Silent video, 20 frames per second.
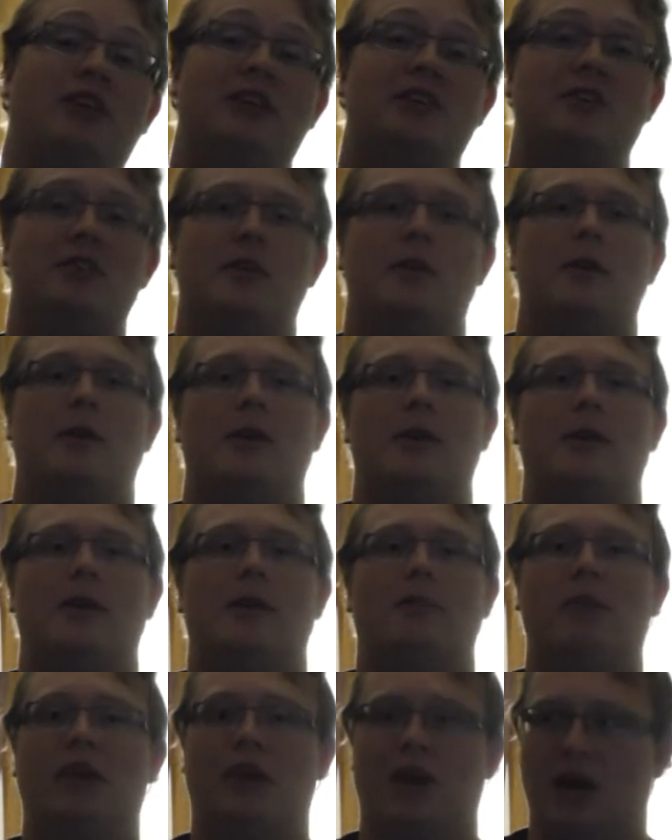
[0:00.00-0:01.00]
movies
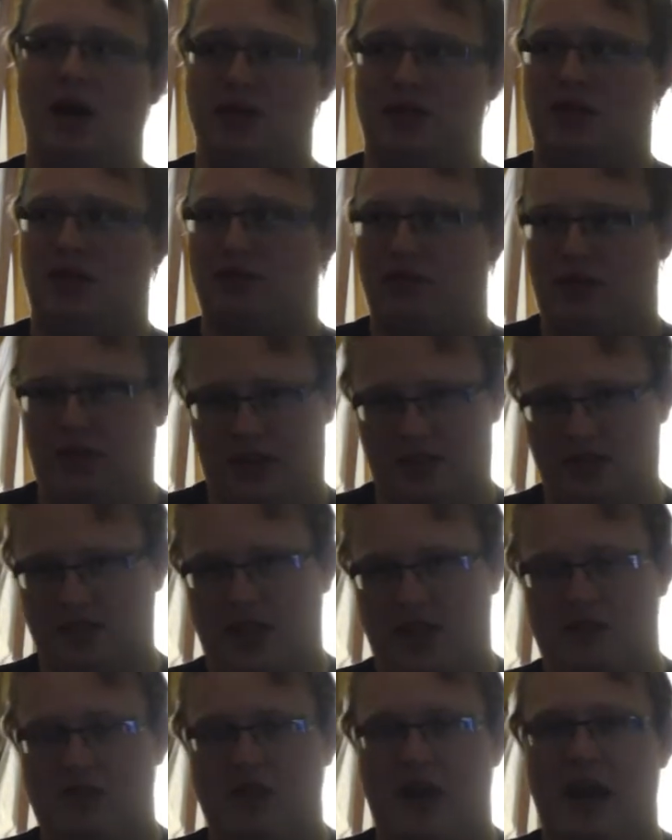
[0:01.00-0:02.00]
because of
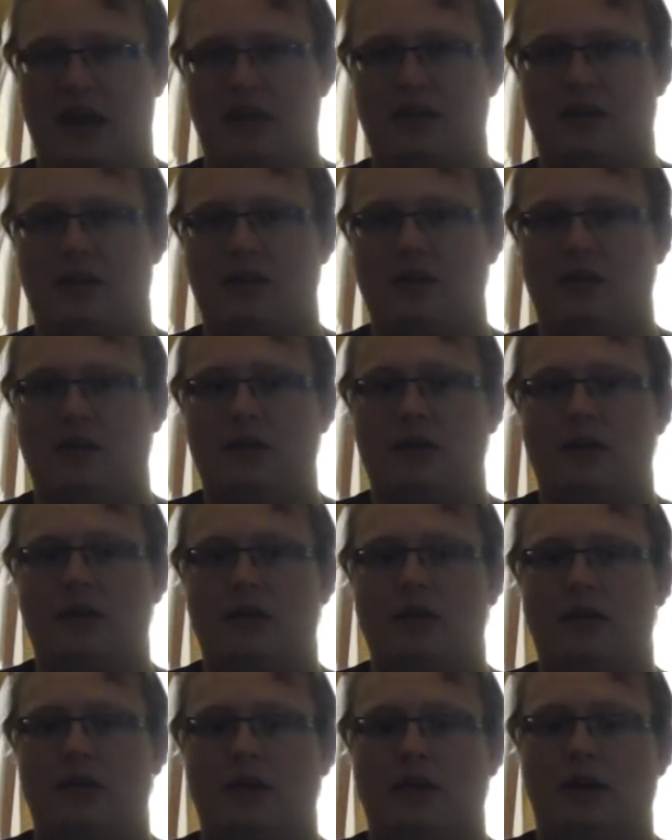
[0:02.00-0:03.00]
things like that.
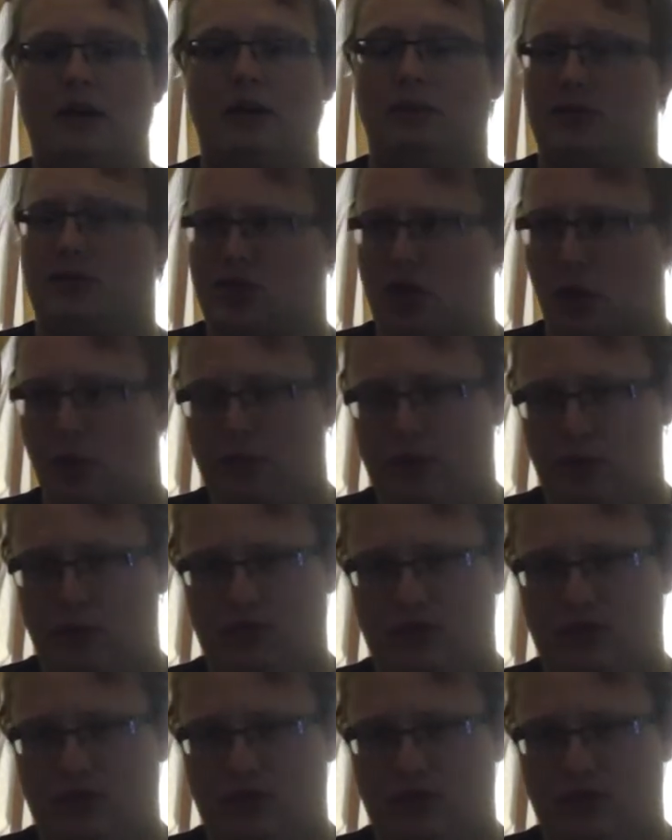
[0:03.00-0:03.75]
It was so